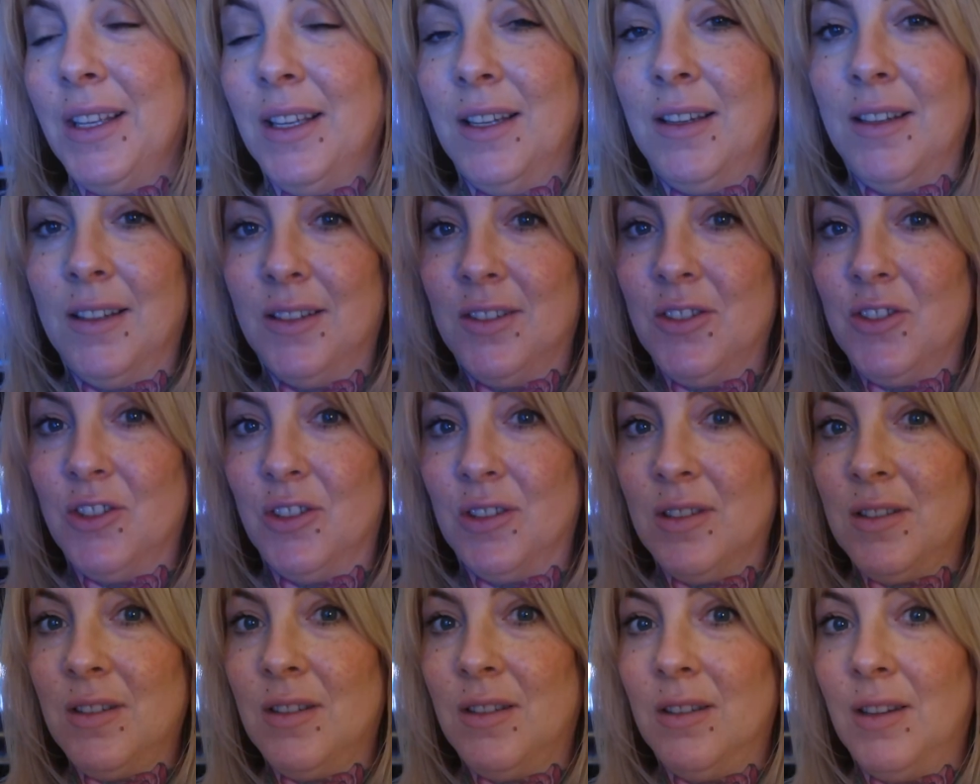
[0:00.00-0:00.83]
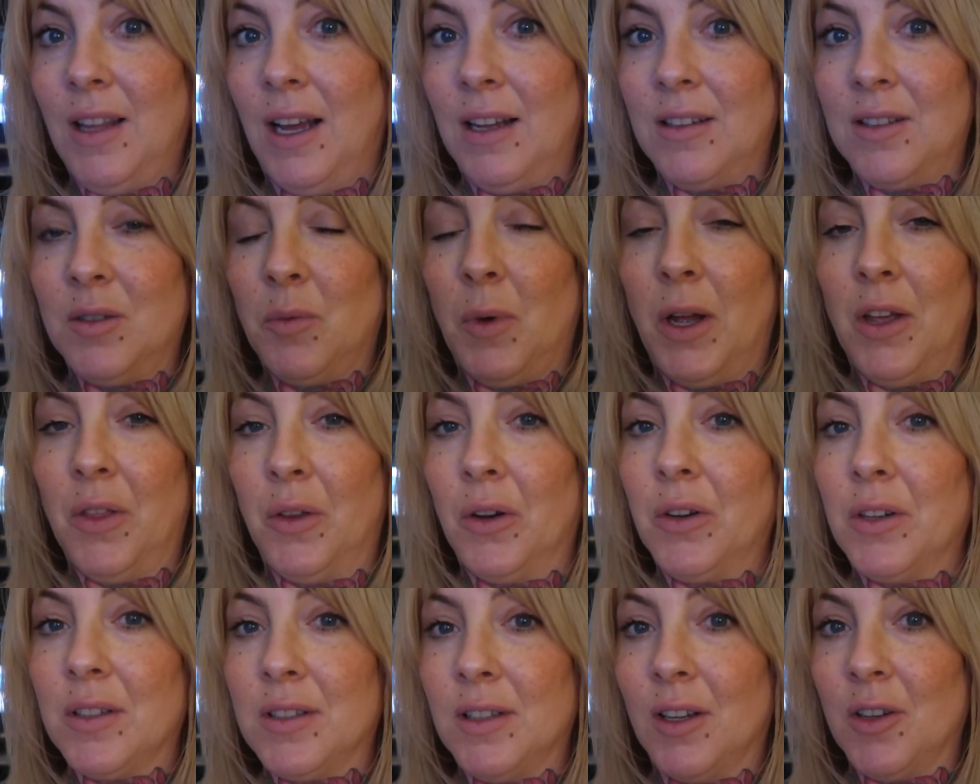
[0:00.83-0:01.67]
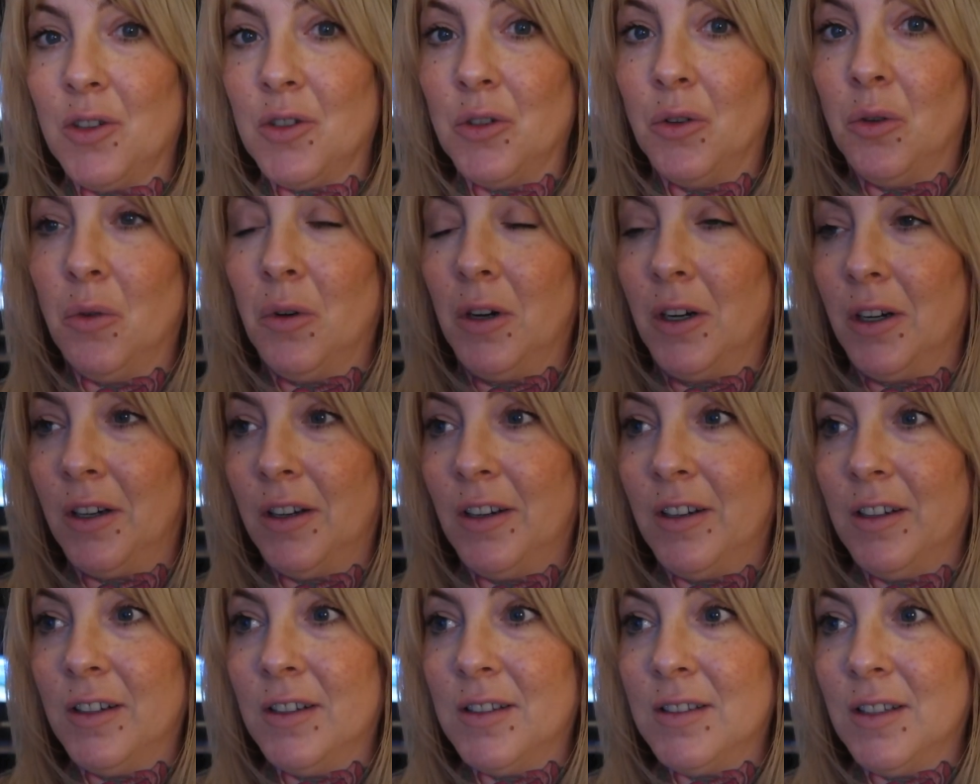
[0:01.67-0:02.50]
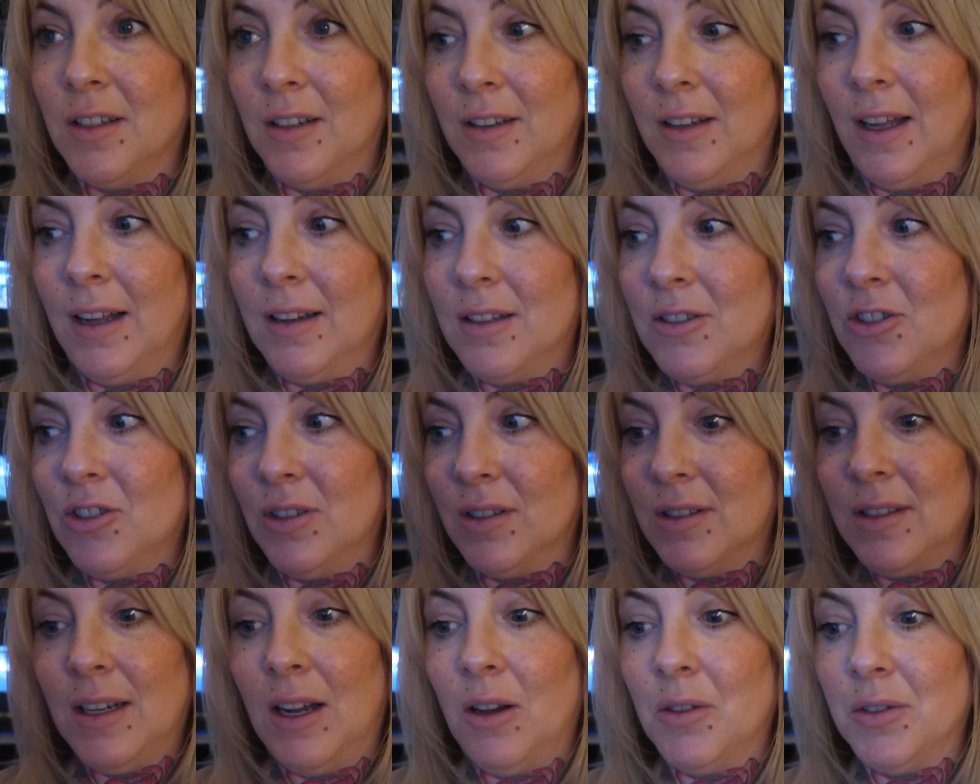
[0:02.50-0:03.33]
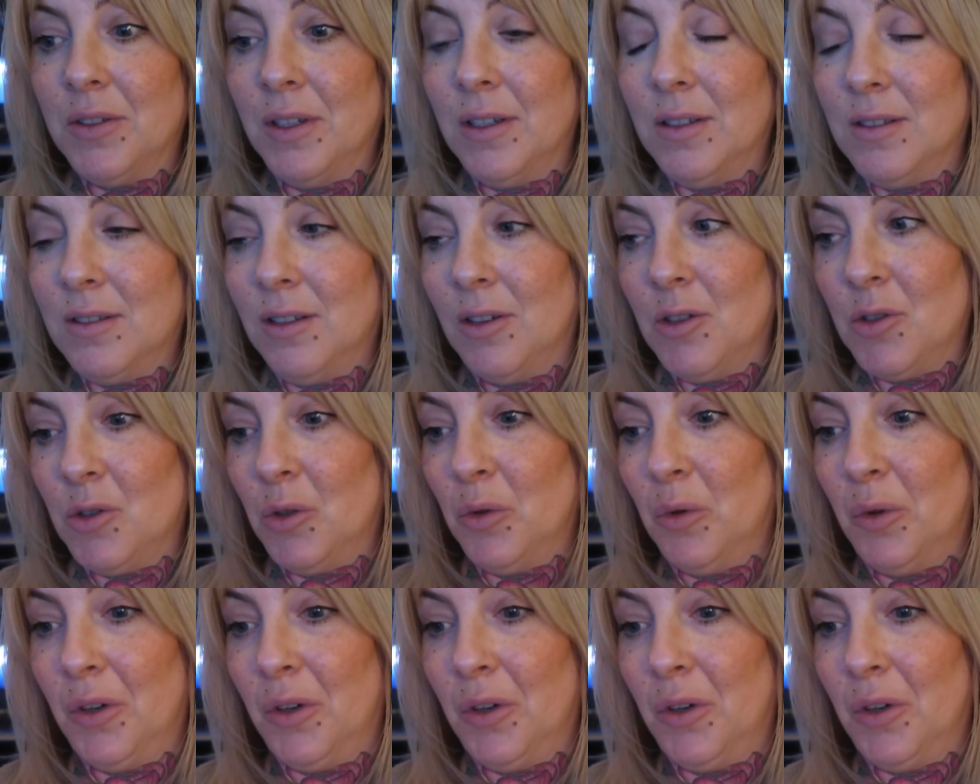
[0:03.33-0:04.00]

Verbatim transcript: It is just, that's why they're essential workers and that's just how essential